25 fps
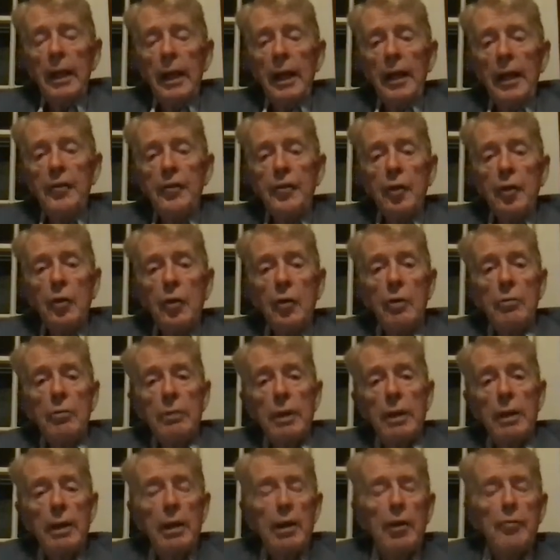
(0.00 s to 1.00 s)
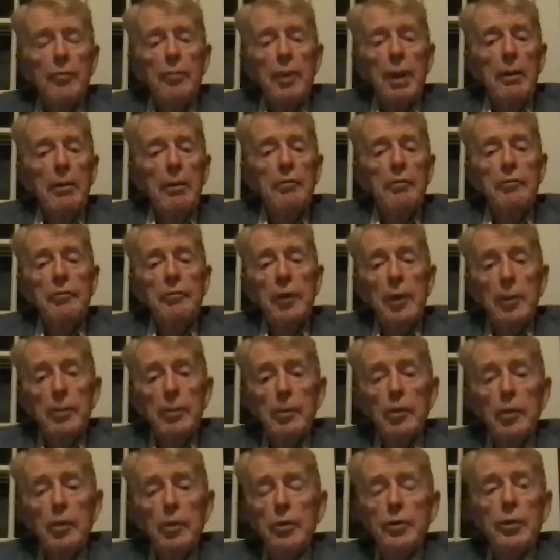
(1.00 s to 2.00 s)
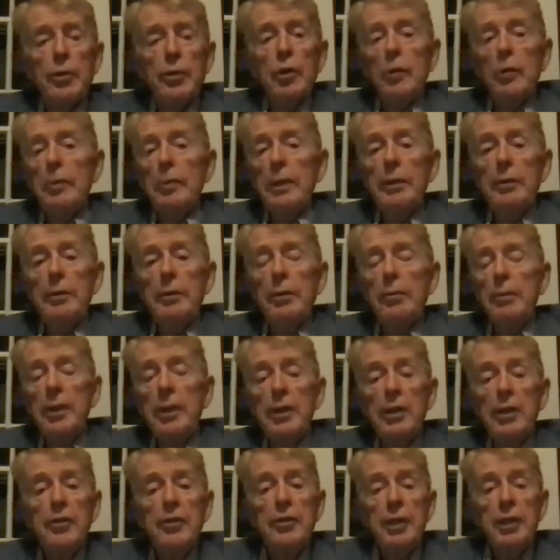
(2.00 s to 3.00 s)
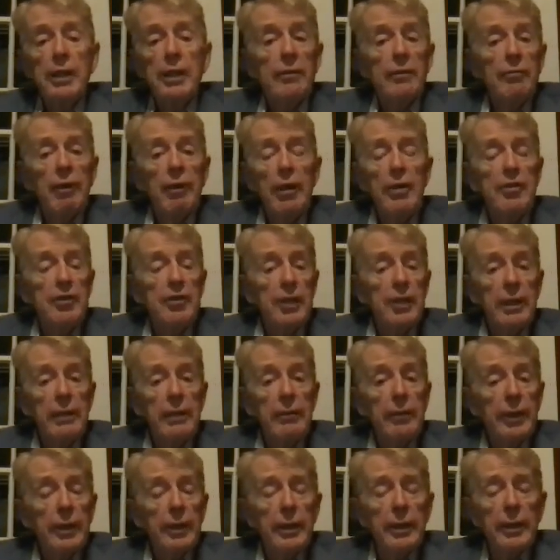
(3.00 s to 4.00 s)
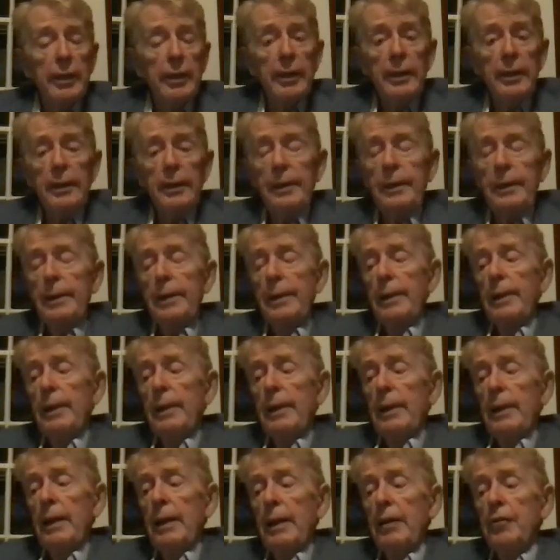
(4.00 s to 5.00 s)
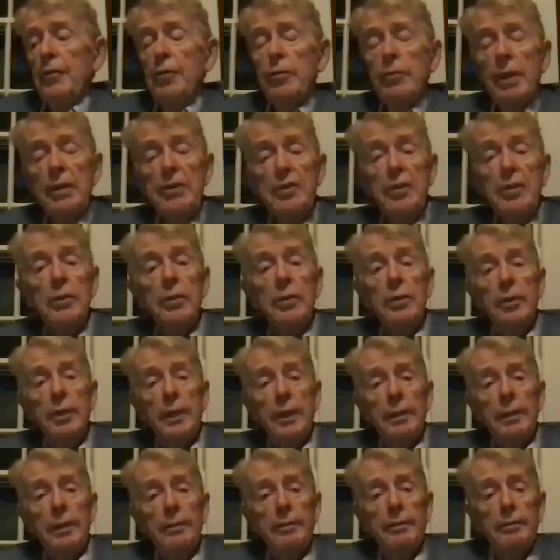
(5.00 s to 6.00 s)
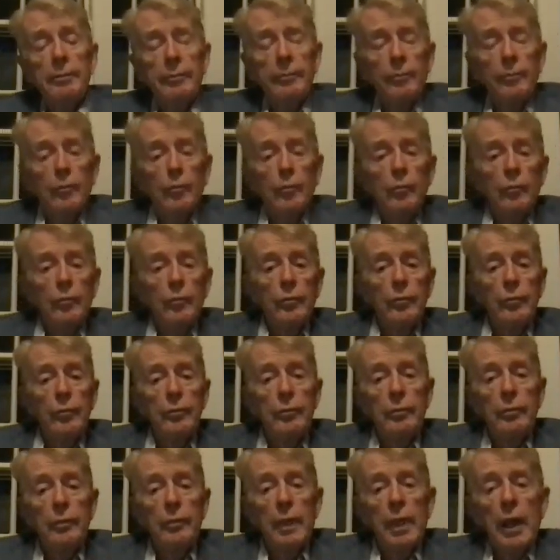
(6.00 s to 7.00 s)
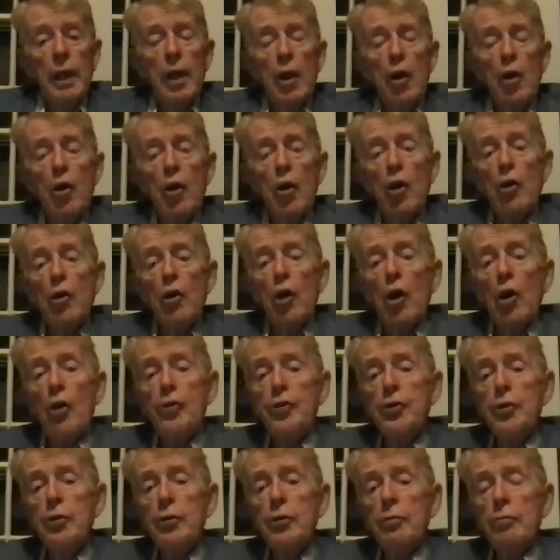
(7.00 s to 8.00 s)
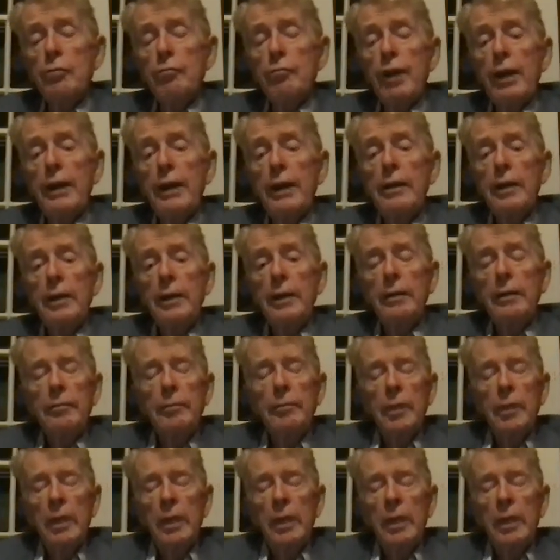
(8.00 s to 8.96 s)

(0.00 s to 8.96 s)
and so health problems of air pollution are going to be diminished very significantly, and so that's a good thing. Also, frankly,